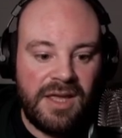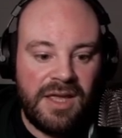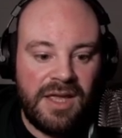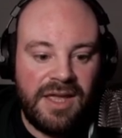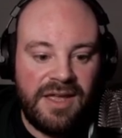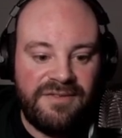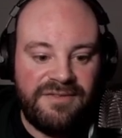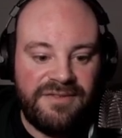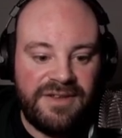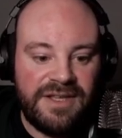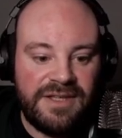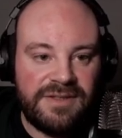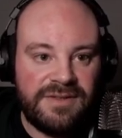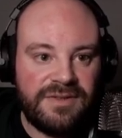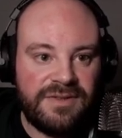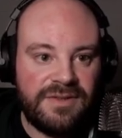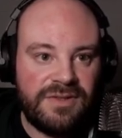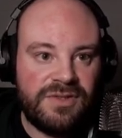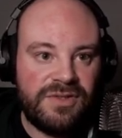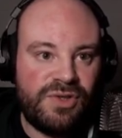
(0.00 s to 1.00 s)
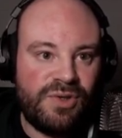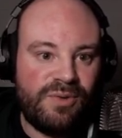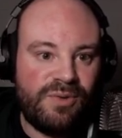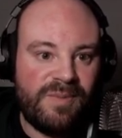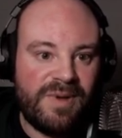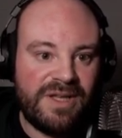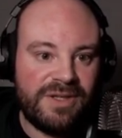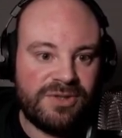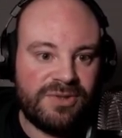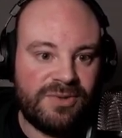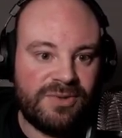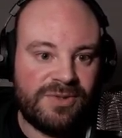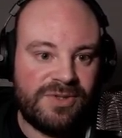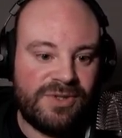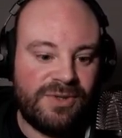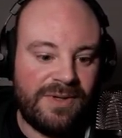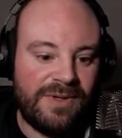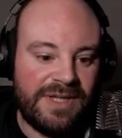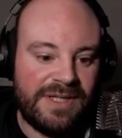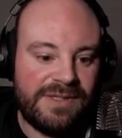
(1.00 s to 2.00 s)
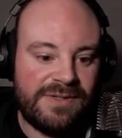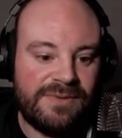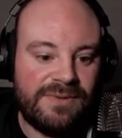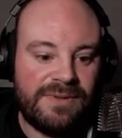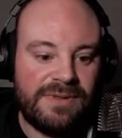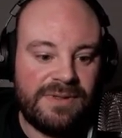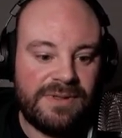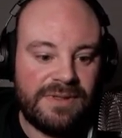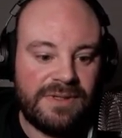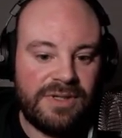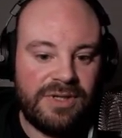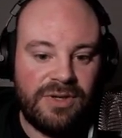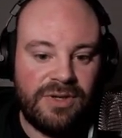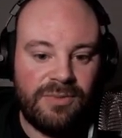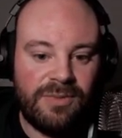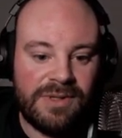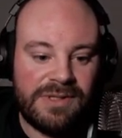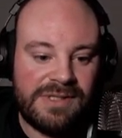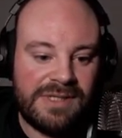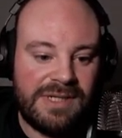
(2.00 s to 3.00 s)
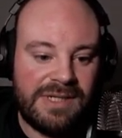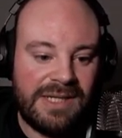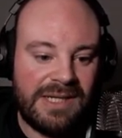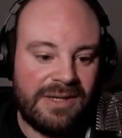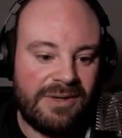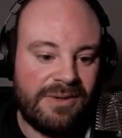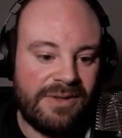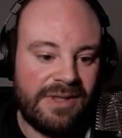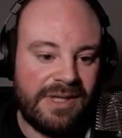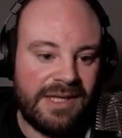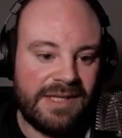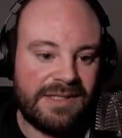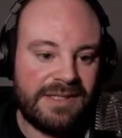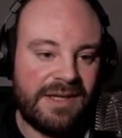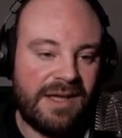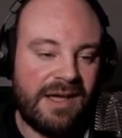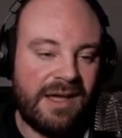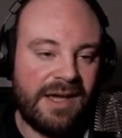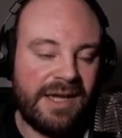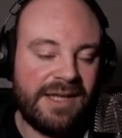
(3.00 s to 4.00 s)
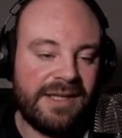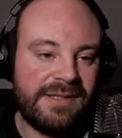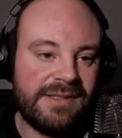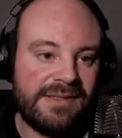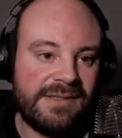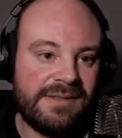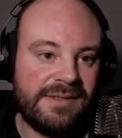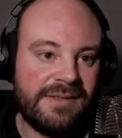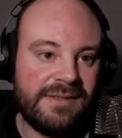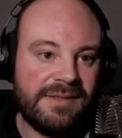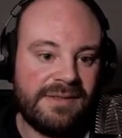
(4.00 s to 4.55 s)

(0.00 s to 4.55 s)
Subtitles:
If it's too much or too little, you want to click on this height